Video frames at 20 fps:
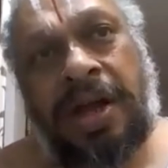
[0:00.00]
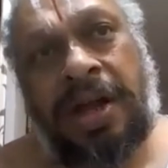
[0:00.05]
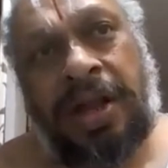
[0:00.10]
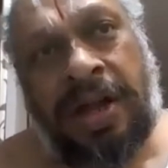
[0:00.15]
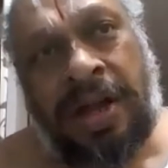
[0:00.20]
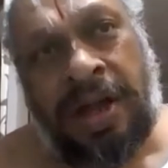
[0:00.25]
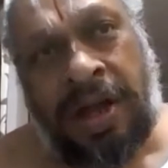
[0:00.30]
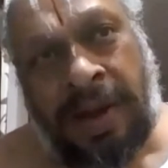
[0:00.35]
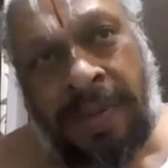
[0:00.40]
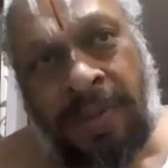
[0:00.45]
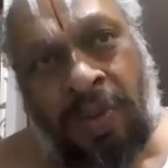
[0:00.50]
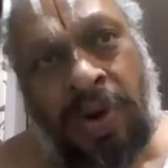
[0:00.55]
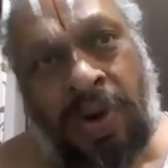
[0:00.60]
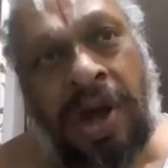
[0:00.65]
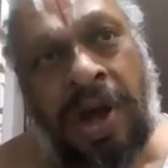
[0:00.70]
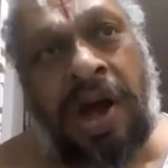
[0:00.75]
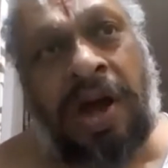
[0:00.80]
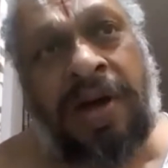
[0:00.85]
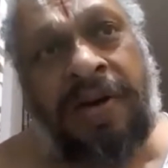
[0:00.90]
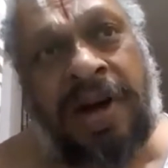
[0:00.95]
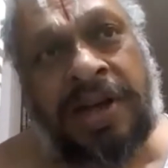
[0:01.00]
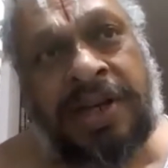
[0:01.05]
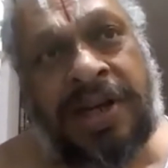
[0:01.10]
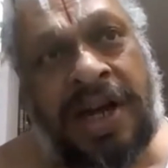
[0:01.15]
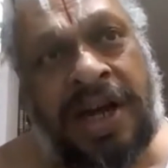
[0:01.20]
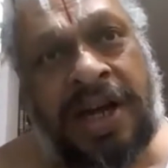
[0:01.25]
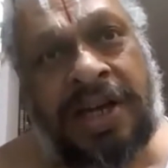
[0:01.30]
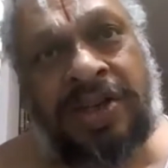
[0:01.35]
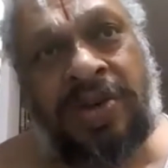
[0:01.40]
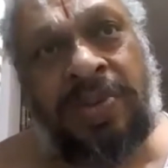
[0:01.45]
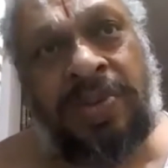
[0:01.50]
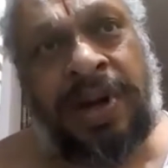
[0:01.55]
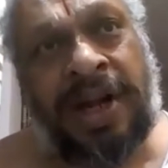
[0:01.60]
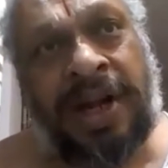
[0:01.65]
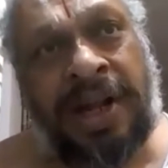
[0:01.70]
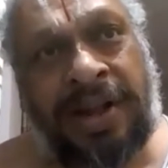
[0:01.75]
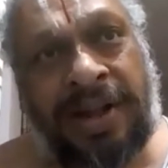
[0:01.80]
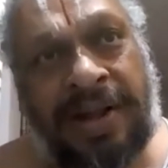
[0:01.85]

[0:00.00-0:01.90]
the Punya Vachana has to be done.